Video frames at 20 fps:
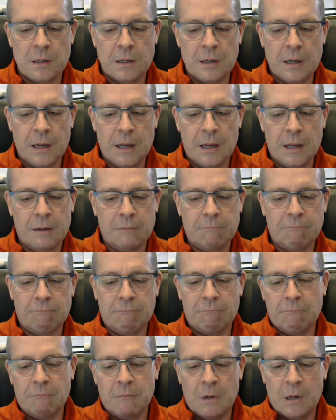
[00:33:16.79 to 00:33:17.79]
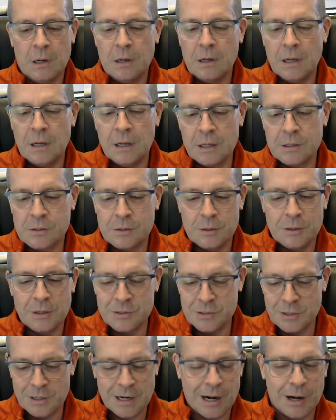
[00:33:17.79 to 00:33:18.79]
and
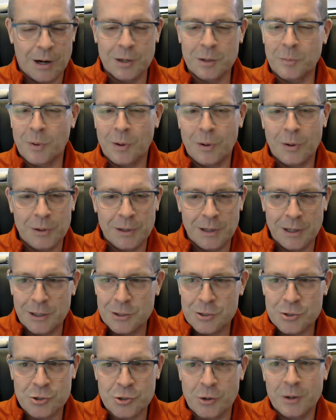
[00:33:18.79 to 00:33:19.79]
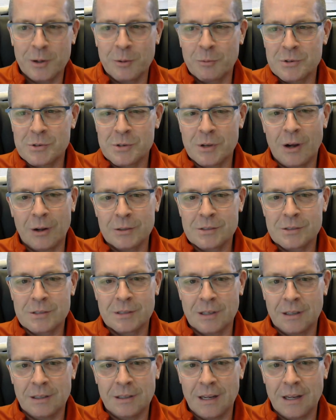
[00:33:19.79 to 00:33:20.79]
it's accountable, and it's showing
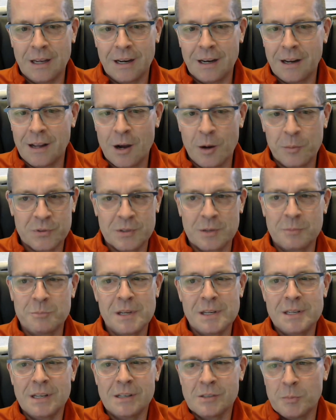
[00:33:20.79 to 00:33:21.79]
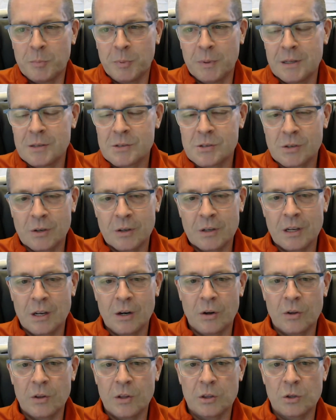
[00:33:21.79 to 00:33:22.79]
results, and it helps them be disciplined. So
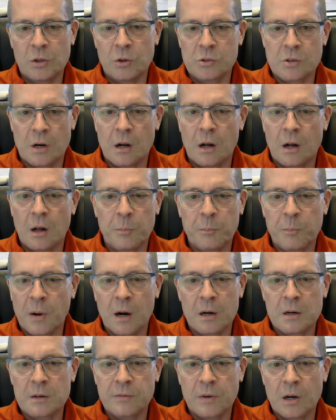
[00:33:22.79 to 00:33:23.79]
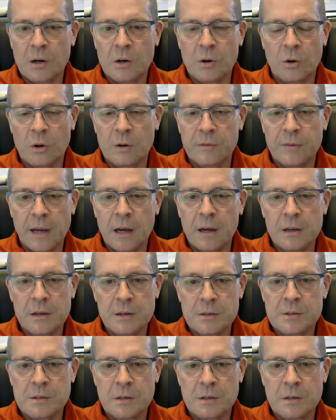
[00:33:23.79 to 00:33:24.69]
and those are all part of our core values.